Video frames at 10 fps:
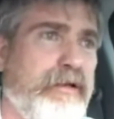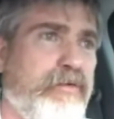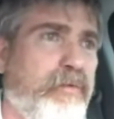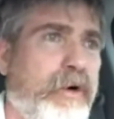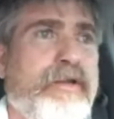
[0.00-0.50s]

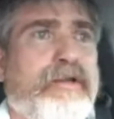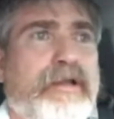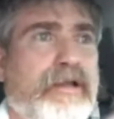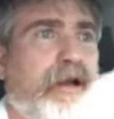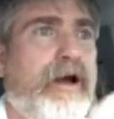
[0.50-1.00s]
one of
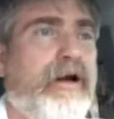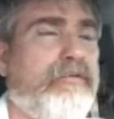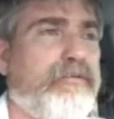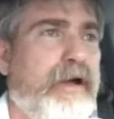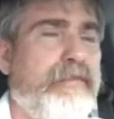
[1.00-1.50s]
the, uh,
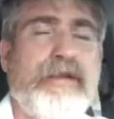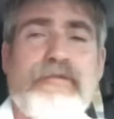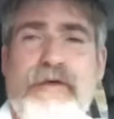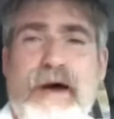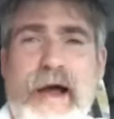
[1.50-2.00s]
I think,
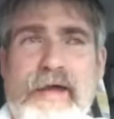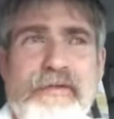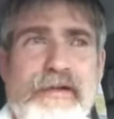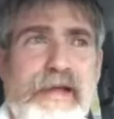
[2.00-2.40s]
five that